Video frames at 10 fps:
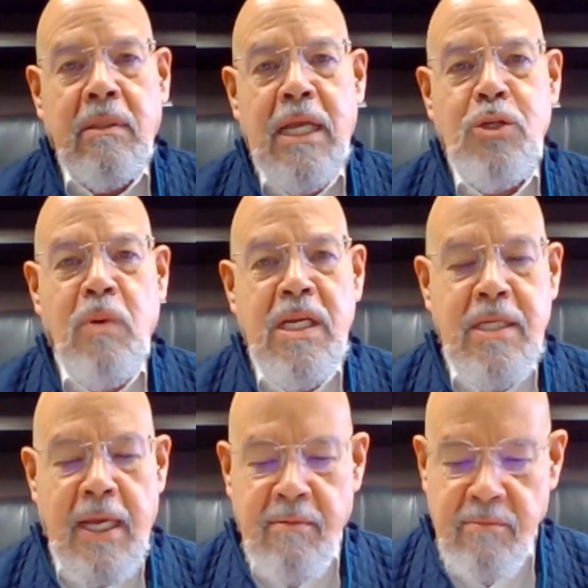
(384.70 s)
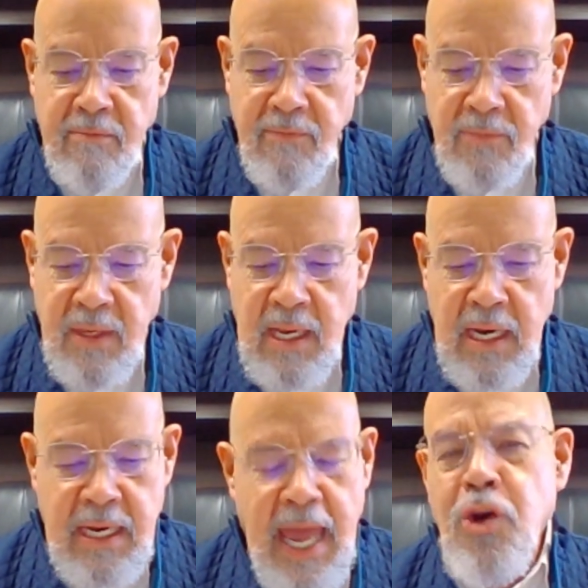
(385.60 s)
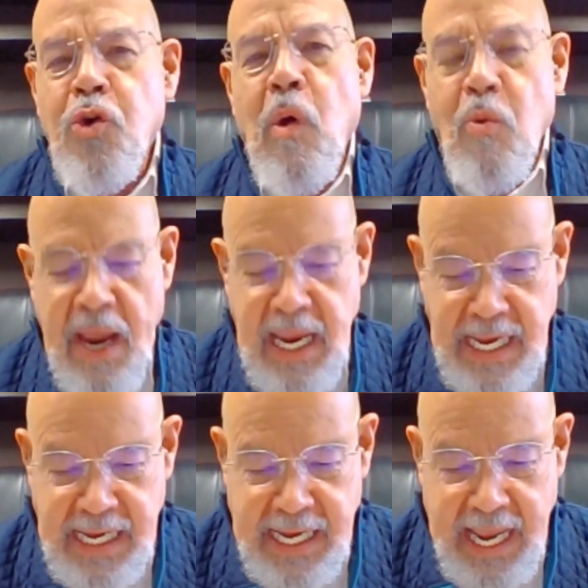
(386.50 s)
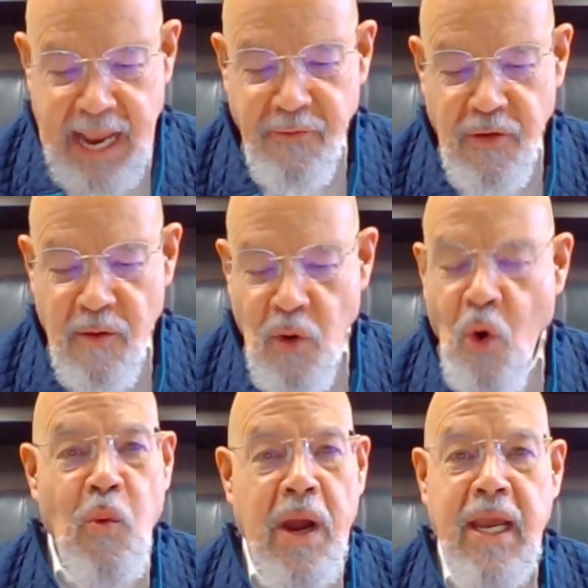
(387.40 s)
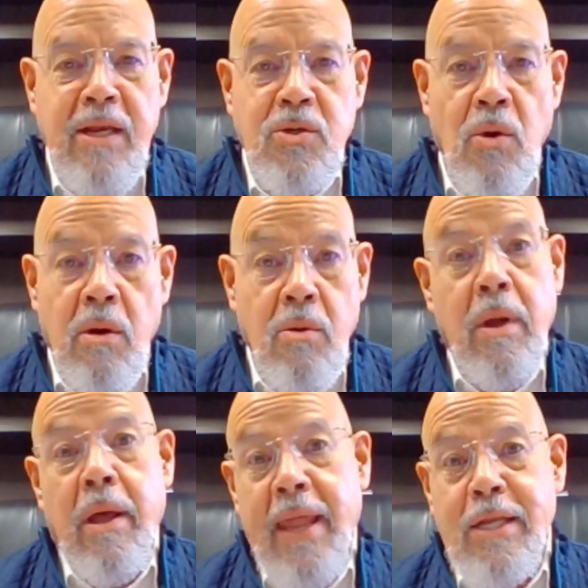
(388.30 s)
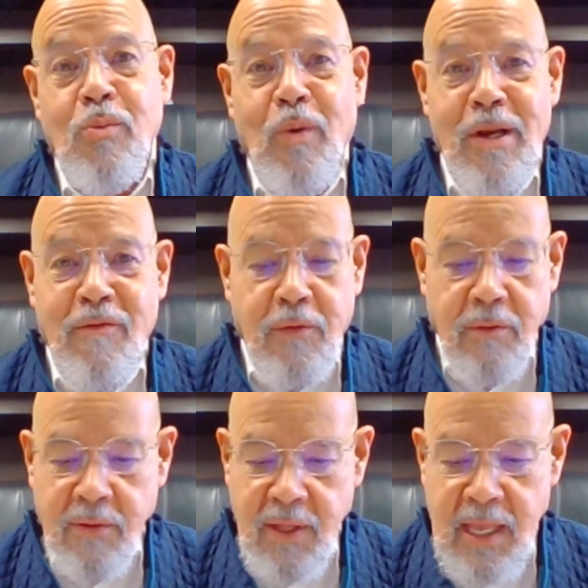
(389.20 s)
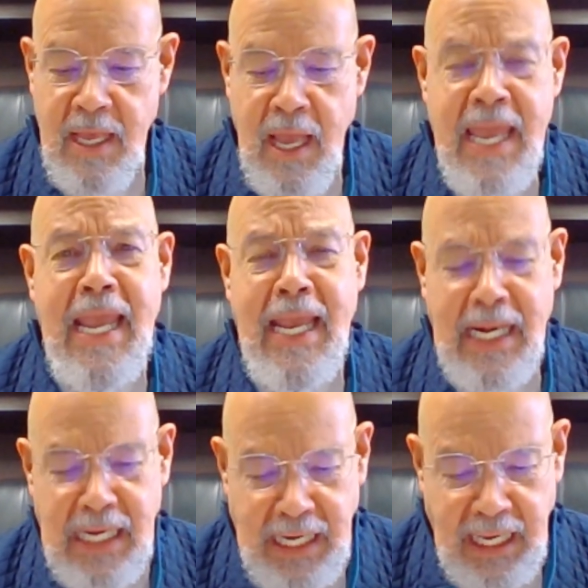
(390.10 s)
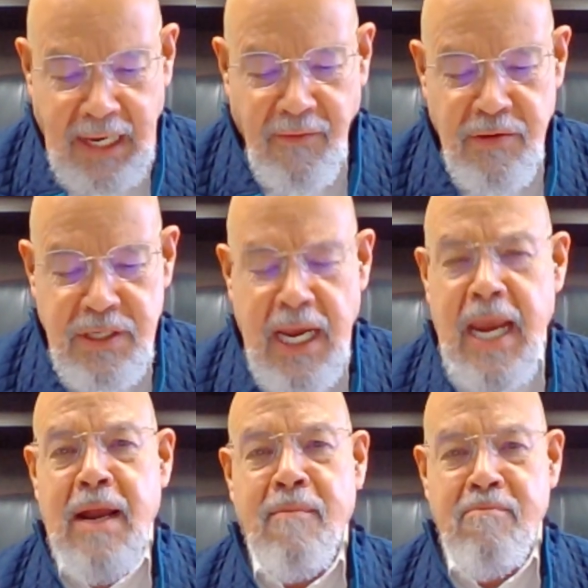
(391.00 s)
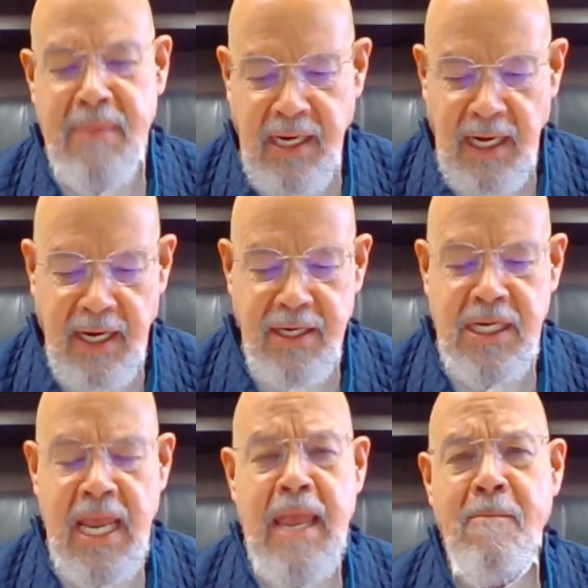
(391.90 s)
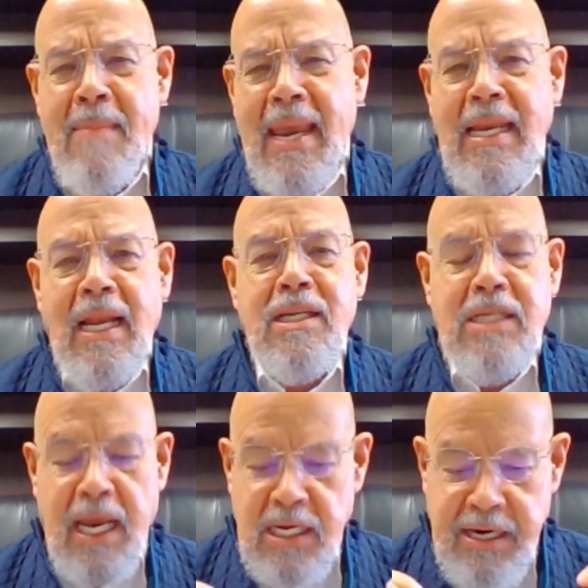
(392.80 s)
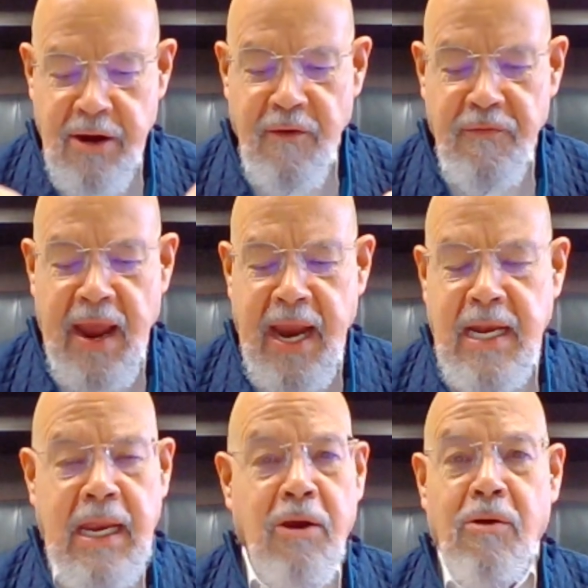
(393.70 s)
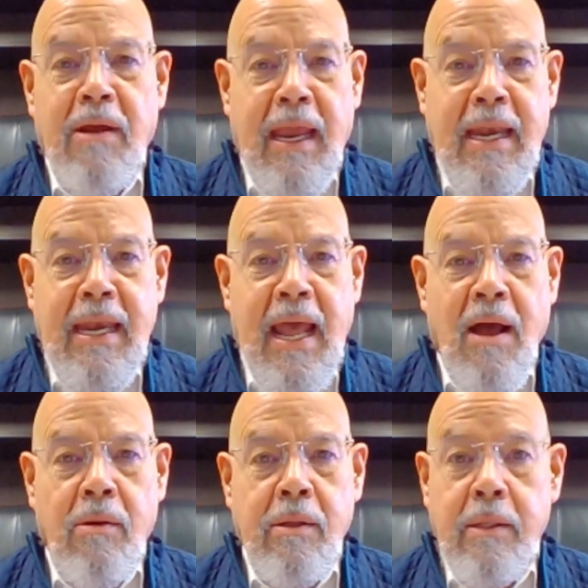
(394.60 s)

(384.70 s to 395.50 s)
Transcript: That's what he said. Not knowing where he came from or where he's going. Well, that's wonderful. He lives in a meaningless, meaningless, and terrifying here and now.